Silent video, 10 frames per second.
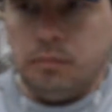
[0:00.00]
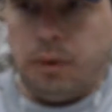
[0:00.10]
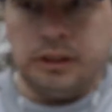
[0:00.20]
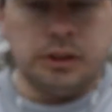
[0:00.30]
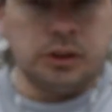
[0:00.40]

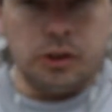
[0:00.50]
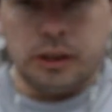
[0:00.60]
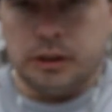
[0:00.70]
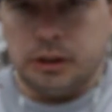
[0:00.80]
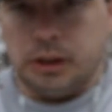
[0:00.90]
bunch of
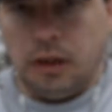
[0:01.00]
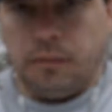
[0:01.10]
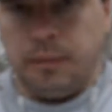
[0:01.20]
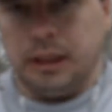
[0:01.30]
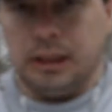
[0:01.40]
circuits and stuff,
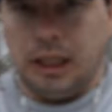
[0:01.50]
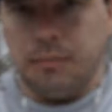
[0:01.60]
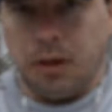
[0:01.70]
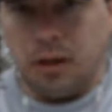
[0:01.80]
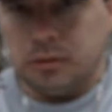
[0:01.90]
and making the light
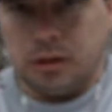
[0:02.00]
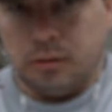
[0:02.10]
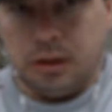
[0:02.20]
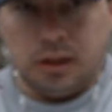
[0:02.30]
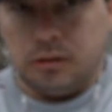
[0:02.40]
bulb
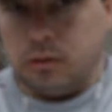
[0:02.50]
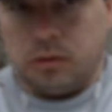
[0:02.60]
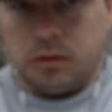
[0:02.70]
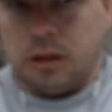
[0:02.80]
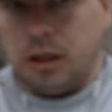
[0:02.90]
turn on,
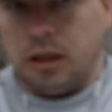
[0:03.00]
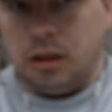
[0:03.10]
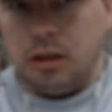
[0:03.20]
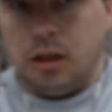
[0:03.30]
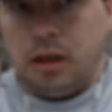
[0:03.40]

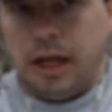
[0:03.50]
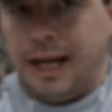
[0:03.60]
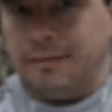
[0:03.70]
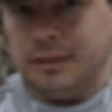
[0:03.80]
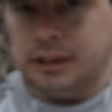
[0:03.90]
or
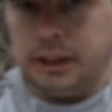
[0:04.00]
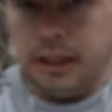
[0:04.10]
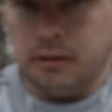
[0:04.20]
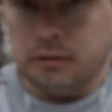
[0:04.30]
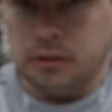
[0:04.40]
having
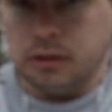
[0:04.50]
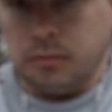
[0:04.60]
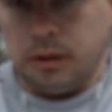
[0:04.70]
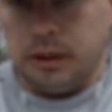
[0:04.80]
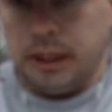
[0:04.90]
sound or
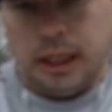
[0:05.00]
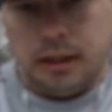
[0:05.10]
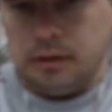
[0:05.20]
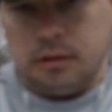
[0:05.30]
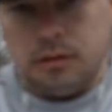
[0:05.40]
something like that,
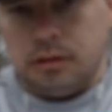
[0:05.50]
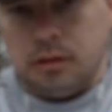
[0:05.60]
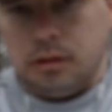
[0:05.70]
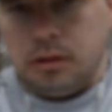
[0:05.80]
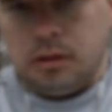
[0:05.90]
and
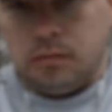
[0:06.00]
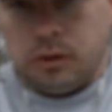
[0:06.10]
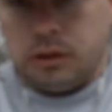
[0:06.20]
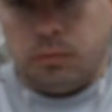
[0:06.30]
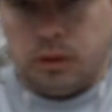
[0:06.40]

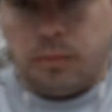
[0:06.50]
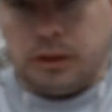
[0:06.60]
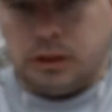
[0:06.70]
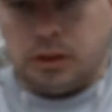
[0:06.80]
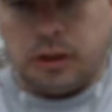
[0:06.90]
with a bunch
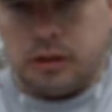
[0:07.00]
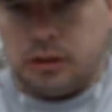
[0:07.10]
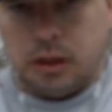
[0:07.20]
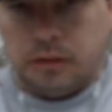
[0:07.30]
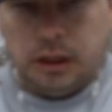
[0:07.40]
of circuits and
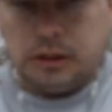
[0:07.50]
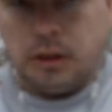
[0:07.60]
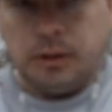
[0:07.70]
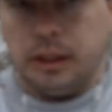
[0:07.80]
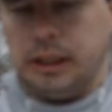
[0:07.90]
stuff, and that's
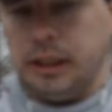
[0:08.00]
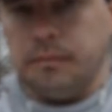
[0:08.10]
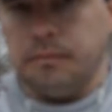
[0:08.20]
something I did.